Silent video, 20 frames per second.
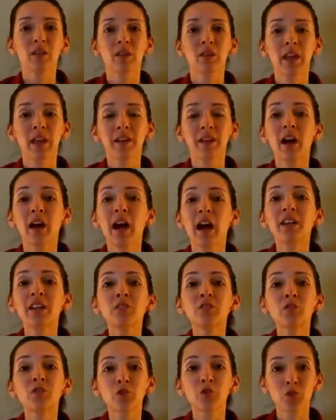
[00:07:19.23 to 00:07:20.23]
They are
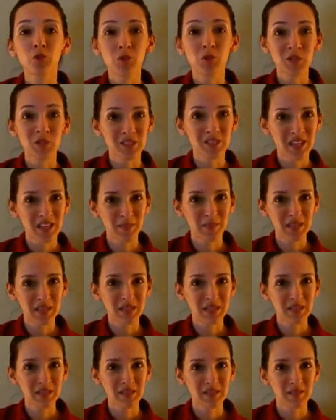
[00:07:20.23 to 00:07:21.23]
untrue
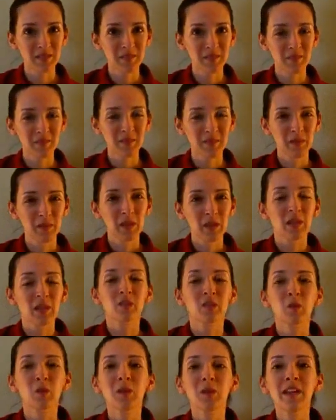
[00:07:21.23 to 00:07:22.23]
statements.
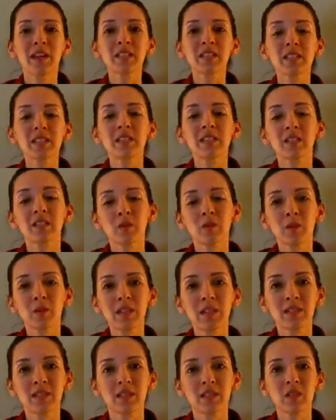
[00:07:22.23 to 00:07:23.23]
So let's list the
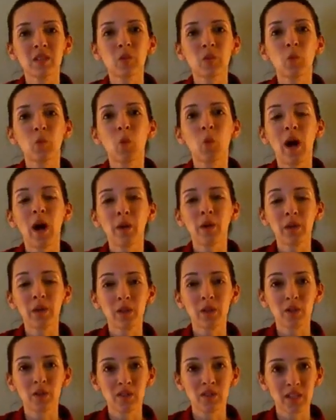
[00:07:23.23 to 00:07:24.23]
reasons why we
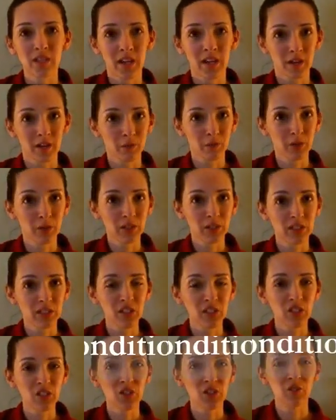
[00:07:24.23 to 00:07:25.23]
use the unreal
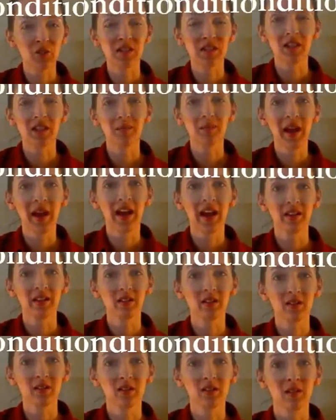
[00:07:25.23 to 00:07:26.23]
conditionals in the
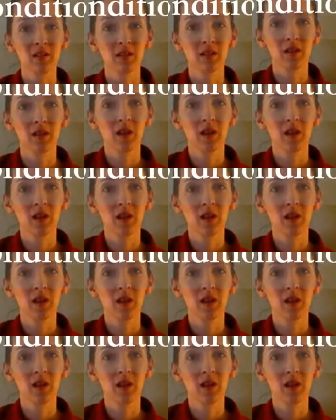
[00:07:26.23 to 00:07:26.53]
past.